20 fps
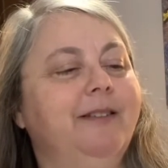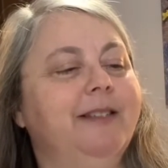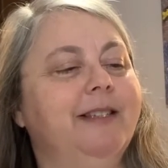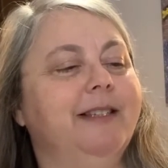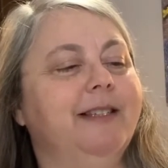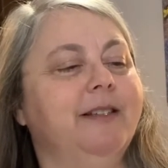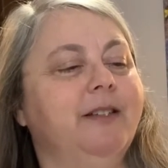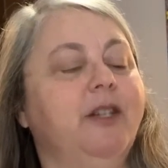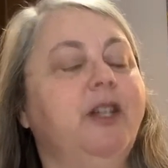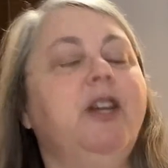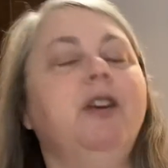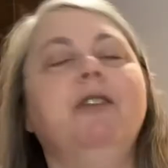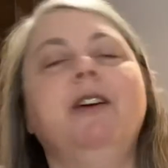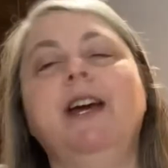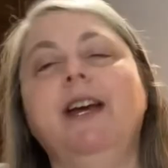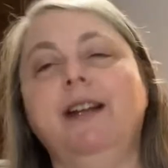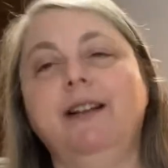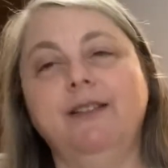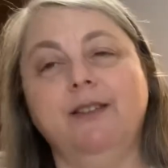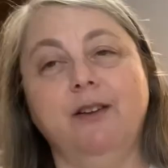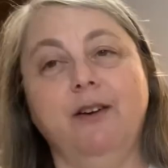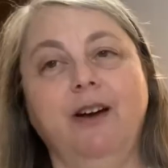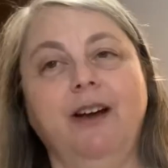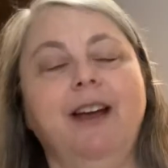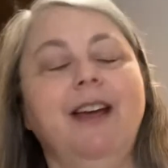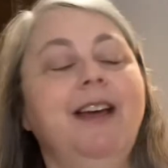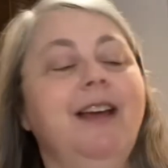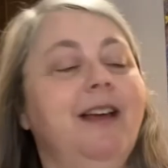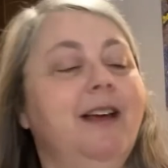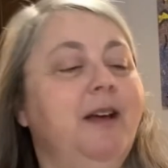curated,
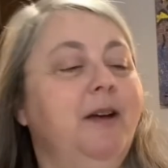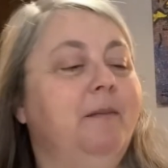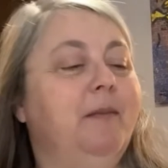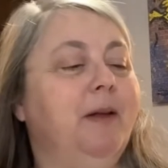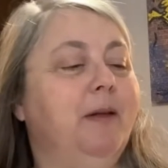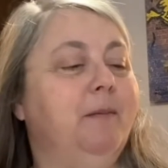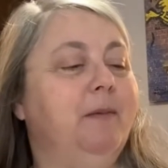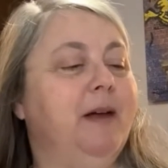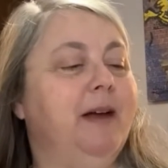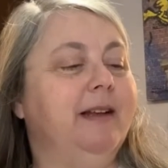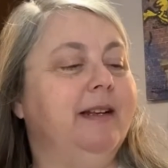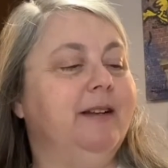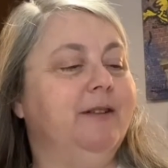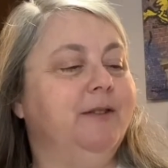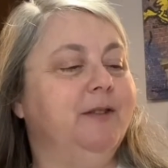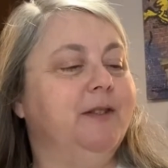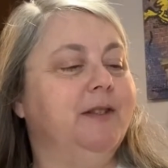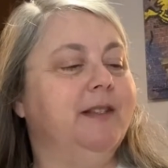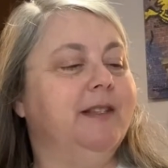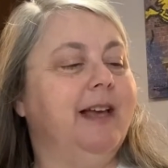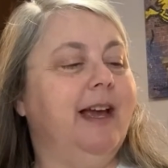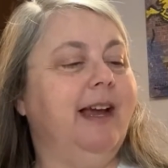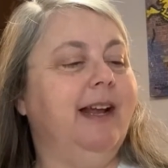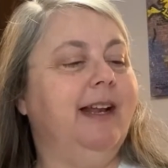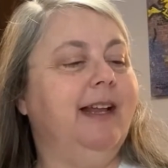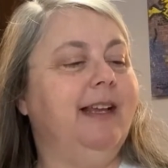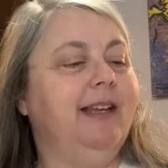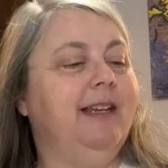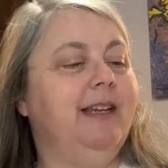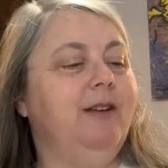sorry, by the Black Needle Society.